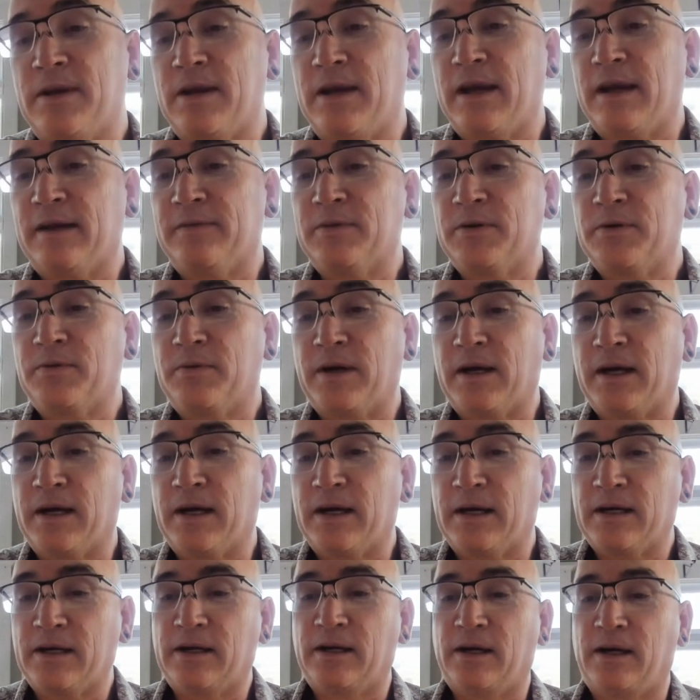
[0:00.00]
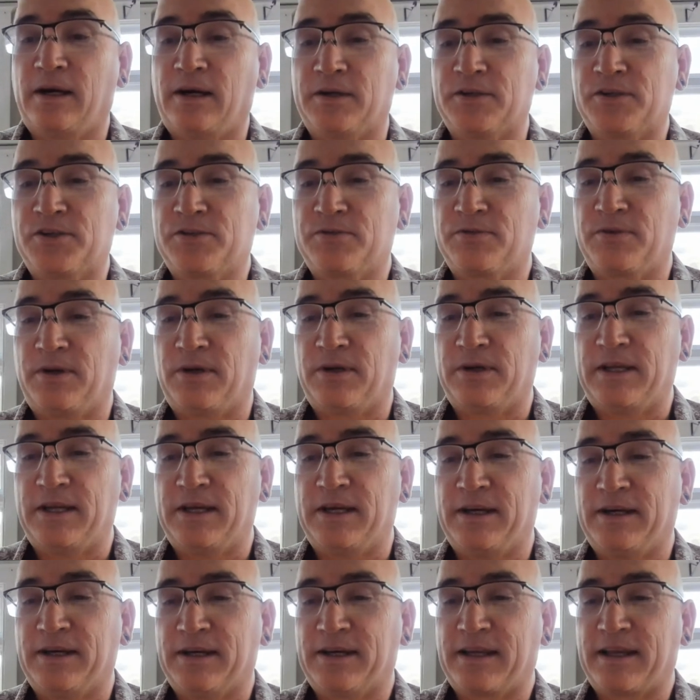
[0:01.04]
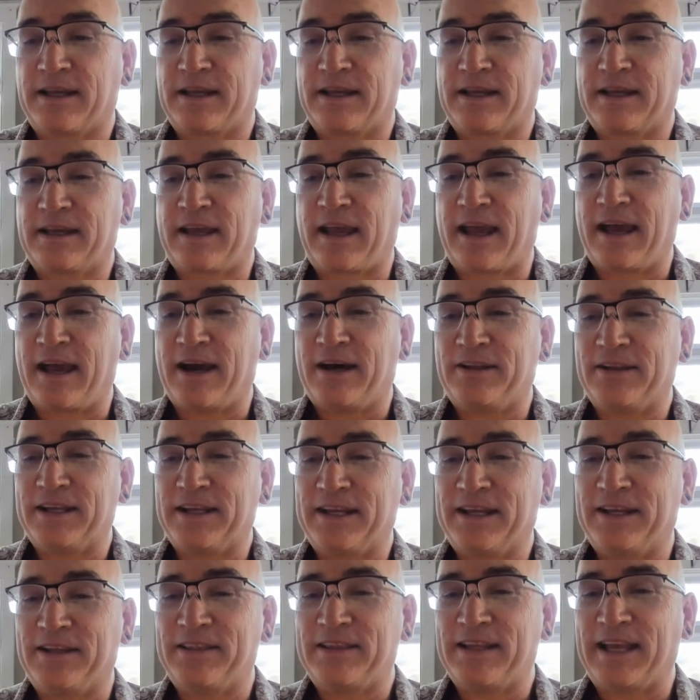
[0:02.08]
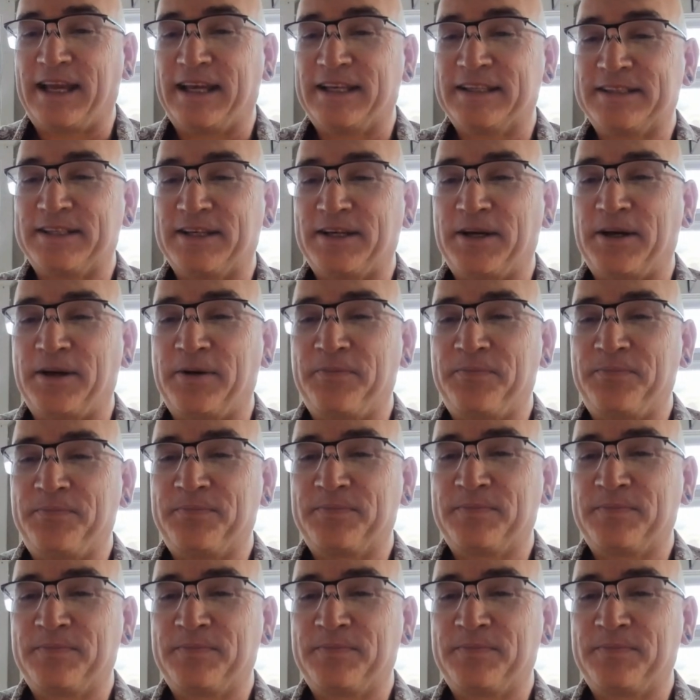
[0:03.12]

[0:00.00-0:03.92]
everywhere Australia, Cali, Atlanta.